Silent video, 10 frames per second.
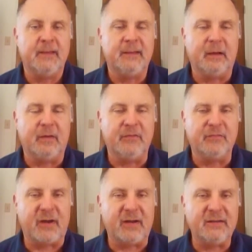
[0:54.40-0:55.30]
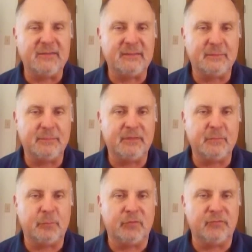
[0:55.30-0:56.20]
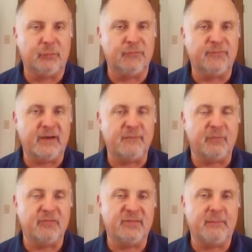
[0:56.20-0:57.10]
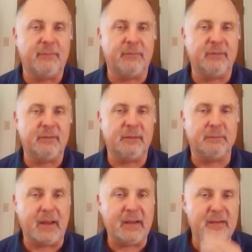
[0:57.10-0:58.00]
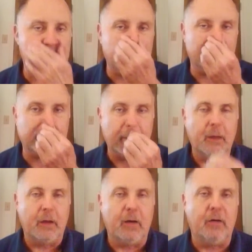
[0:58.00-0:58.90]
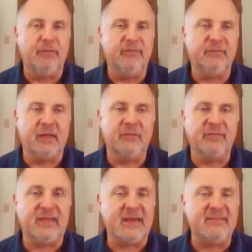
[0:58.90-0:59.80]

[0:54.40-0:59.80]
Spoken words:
Now, on this writing template, which you will find, for example, in my class under the